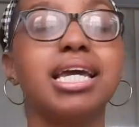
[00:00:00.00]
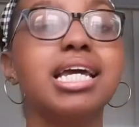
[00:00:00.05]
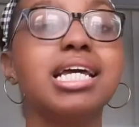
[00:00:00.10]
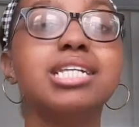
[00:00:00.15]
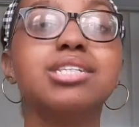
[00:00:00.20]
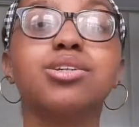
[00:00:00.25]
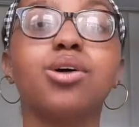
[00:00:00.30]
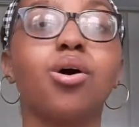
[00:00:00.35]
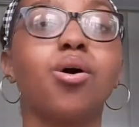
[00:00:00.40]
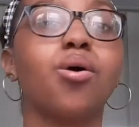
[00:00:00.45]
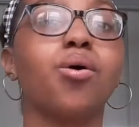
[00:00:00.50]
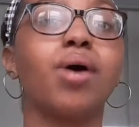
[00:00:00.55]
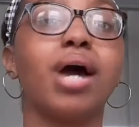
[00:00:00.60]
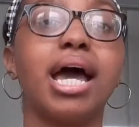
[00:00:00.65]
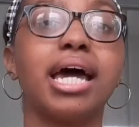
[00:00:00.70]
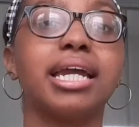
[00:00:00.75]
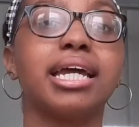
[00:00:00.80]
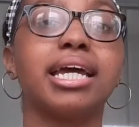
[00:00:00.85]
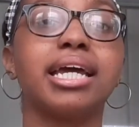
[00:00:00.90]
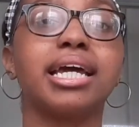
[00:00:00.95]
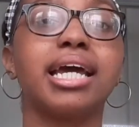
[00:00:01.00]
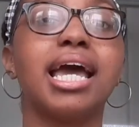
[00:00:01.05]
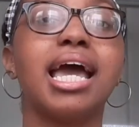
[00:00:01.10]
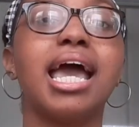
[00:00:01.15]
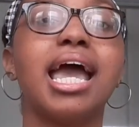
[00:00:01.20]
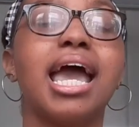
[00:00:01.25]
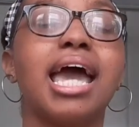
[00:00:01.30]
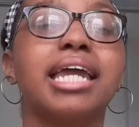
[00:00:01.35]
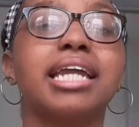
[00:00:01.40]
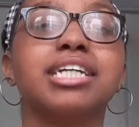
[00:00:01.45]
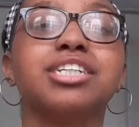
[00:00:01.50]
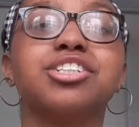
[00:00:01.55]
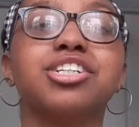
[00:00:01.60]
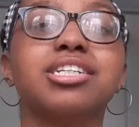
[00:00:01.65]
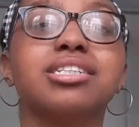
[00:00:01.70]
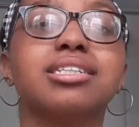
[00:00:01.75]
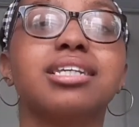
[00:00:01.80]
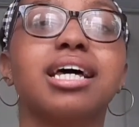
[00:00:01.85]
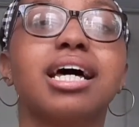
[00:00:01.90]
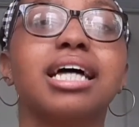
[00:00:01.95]
it's a whole headache and it
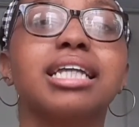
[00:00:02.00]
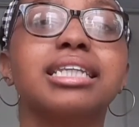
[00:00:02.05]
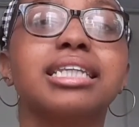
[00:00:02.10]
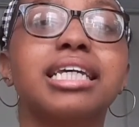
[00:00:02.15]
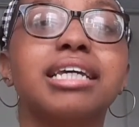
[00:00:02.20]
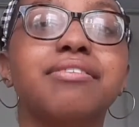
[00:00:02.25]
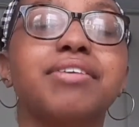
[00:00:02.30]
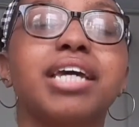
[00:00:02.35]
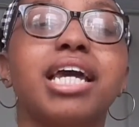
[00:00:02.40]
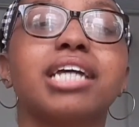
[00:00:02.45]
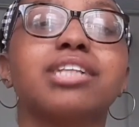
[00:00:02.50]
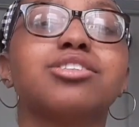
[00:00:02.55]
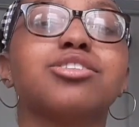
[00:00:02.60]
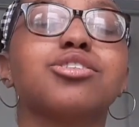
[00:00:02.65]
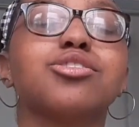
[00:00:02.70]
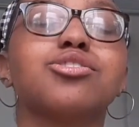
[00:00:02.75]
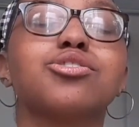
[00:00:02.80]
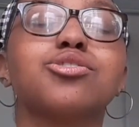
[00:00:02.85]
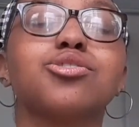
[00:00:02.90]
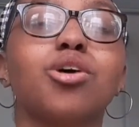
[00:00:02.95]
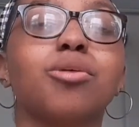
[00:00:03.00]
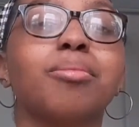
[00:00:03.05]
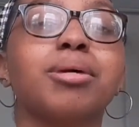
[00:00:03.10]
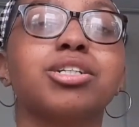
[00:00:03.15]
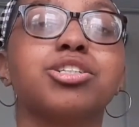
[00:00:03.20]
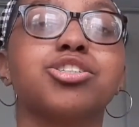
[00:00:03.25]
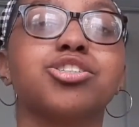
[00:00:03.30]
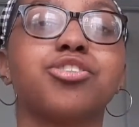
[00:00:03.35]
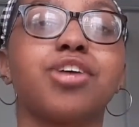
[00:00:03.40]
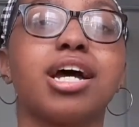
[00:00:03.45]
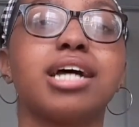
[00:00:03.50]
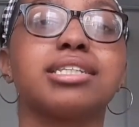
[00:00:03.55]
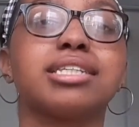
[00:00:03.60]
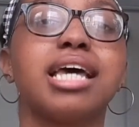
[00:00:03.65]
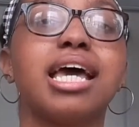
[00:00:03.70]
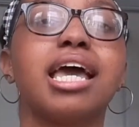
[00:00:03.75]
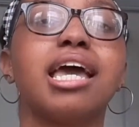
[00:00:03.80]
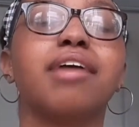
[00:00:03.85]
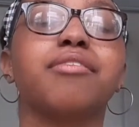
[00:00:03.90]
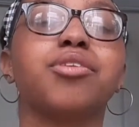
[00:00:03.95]
just alleviates so much
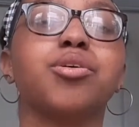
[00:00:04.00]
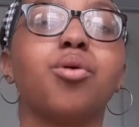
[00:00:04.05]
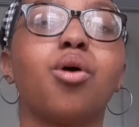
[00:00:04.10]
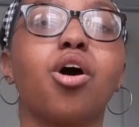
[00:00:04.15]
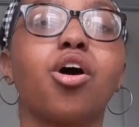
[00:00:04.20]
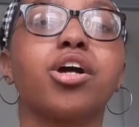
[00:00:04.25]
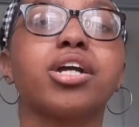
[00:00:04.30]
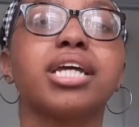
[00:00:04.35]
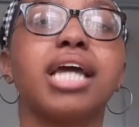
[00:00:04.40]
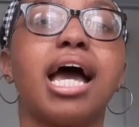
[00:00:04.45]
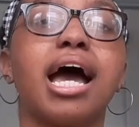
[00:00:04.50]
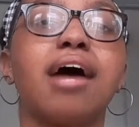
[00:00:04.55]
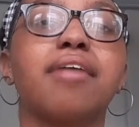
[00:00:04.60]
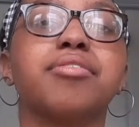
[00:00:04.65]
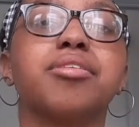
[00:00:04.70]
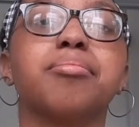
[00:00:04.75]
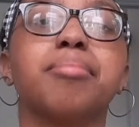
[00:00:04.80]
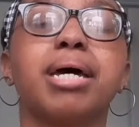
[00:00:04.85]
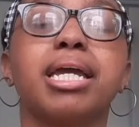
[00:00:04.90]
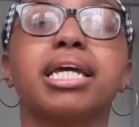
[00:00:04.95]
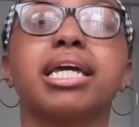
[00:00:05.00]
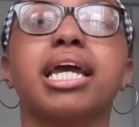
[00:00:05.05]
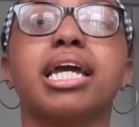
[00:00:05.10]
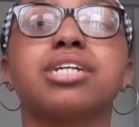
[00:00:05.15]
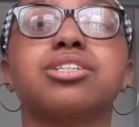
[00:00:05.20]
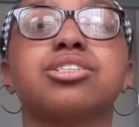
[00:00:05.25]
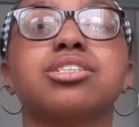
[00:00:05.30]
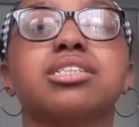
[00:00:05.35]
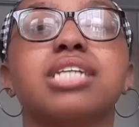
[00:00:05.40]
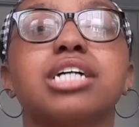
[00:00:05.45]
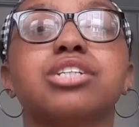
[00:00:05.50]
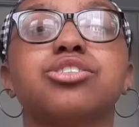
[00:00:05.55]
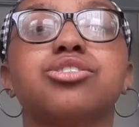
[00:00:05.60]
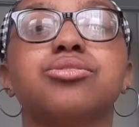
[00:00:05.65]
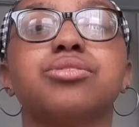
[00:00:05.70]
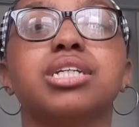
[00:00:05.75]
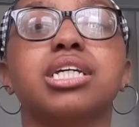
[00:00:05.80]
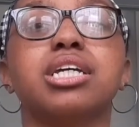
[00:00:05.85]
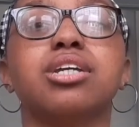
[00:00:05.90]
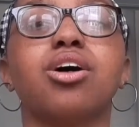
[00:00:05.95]
stress if you already have the medications that
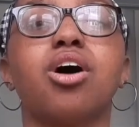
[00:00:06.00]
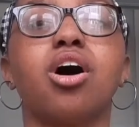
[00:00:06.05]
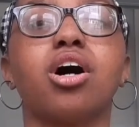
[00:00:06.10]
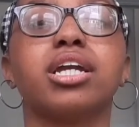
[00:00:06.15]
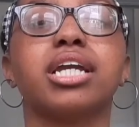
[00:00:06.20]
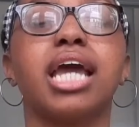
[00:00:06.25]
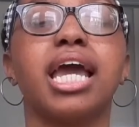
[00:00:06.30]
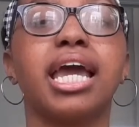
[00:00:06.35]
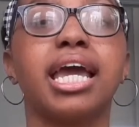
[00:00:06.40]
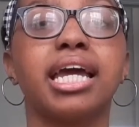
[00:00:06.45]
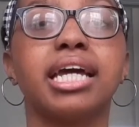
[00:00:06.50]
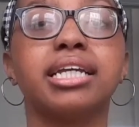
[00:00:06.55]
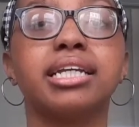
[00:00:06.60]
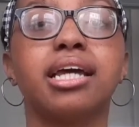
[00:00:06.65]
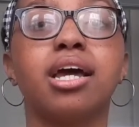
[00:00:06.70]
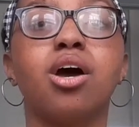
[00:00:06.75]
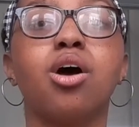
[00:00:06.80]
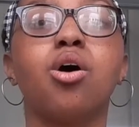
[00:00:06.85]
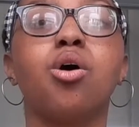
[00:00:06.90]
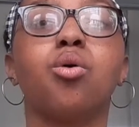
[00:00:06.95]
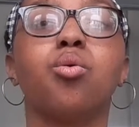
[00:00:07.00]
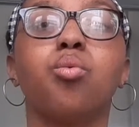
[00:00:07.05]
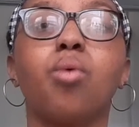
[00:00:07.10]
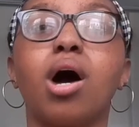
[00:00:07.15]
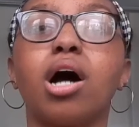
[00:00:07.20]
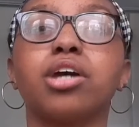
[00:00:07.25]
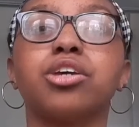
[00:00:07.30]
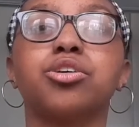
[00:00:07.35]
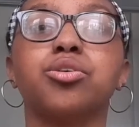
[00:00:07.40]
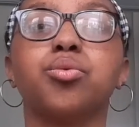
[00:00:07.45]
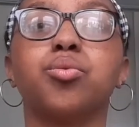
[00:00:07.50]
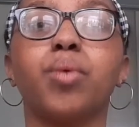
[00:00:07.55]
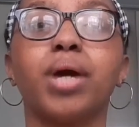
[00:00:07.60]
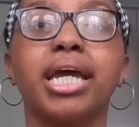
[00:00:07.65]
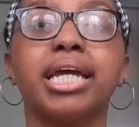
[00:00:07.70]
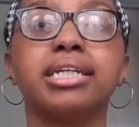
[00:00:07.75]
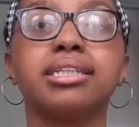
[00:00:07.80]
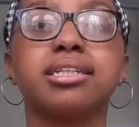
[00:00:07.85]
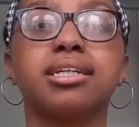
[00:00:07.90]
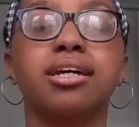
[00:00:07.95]
you need on hand while you
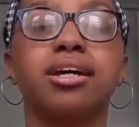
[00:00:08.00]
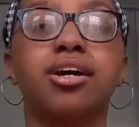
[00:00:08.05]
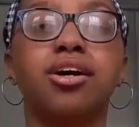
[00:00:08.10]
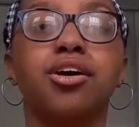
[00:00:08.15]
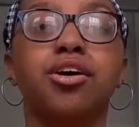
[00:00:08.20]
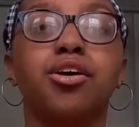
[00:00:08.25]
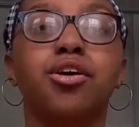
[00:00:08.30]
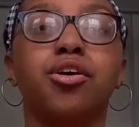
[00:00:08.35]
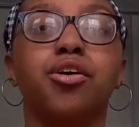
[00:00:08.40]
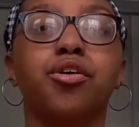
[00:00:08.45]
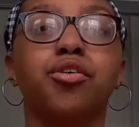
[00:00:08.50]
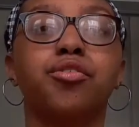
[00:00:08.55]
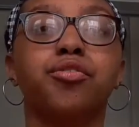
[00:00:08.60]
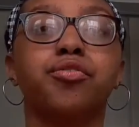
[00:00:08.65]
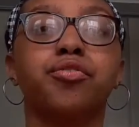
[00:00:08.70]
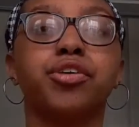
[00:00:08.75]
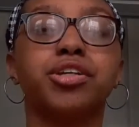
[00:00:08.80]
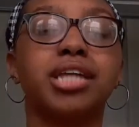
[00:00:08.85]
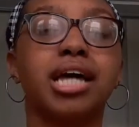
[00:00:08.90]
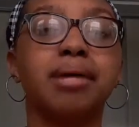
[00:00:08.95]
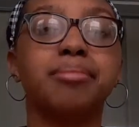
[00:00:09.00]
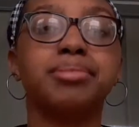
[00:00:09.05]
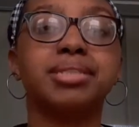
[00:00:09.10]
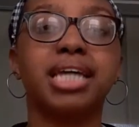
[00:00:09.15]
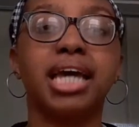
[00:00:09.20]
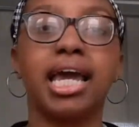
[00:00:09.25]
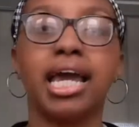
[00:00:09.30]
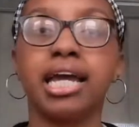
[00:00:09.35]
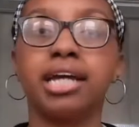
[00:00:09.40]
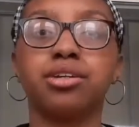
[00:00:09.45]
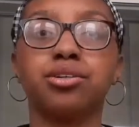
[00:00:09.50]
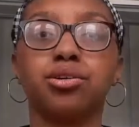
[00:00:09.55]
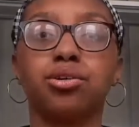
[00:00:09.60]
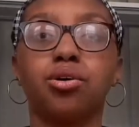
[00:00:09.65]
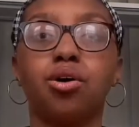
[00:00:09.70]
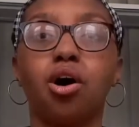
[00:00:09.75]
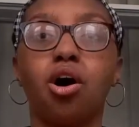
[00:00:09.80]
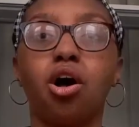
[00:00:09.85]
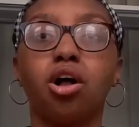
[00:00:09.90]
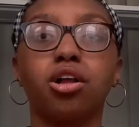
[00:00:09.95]
wait for them to handle
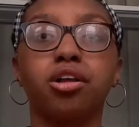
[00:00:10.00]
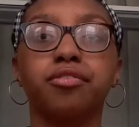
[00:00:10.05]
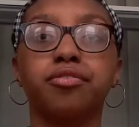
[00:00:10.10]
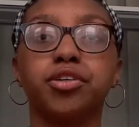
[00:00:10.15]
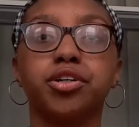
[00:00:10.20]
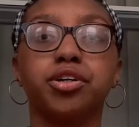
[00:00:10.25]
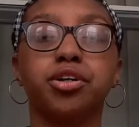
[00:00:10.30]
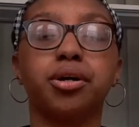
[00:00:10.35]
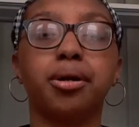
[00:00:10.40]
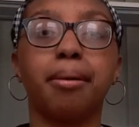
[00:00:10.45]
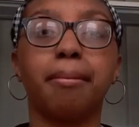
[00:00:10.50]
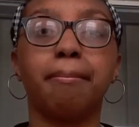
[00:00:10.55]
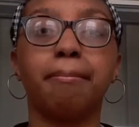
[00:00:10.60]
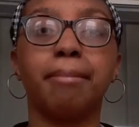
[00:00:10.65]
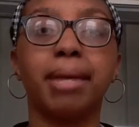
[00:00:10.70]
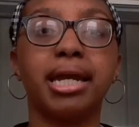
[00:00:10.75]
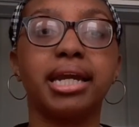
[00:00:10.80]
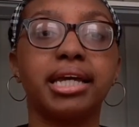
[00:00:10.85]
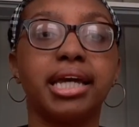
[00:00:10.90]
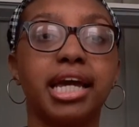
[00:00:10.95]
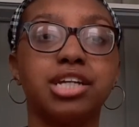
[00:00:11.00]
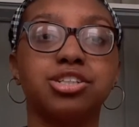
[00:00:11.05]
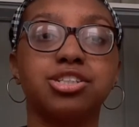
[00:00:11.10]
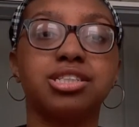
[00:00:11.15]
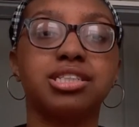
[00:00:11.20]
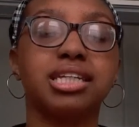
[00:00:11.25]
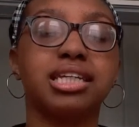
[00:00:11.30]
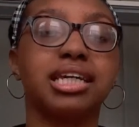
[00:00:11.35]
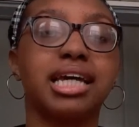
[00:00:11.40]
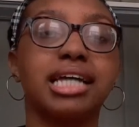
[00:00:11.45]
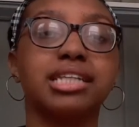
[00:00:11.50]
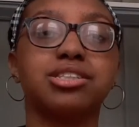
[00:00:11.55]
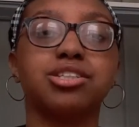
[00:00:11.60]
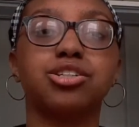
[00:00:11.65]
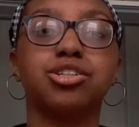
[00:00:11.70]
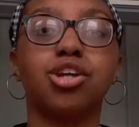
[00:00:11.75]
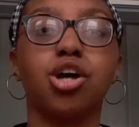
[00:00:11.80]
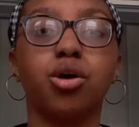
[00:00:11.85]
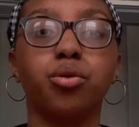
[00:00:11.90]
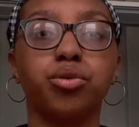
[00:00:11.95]
all of your medications and get
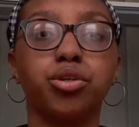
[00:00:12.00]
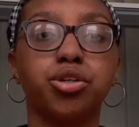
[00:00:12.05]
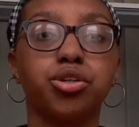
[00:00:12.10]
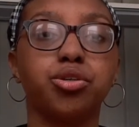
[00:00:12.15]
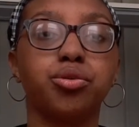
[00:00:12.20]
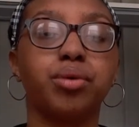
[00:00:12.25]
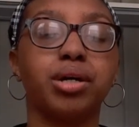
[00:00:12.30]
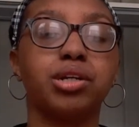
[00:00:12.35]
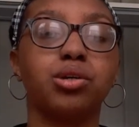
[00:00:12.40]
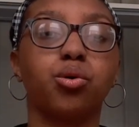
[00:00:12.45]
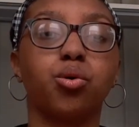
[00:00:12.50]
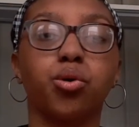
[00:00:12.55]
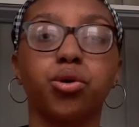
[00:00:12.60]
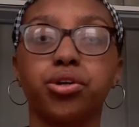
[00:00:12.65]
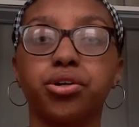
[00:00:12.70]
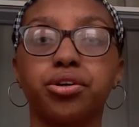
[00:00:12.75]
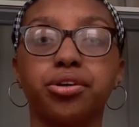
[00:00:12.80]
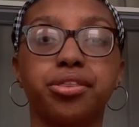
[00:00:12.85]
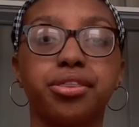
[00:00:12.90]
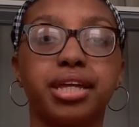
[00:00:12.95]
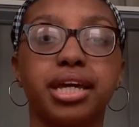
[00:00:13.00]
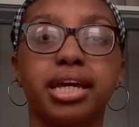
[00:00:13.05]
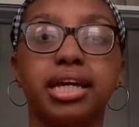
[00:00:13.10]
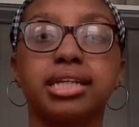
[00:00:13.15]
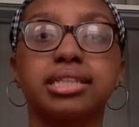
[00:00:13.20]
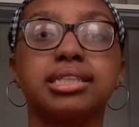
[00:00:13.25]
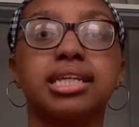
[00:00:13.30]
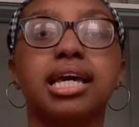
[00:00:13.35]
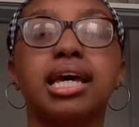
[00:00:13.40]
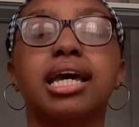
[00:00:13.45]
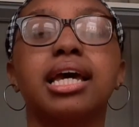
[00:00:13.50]
to know you and order things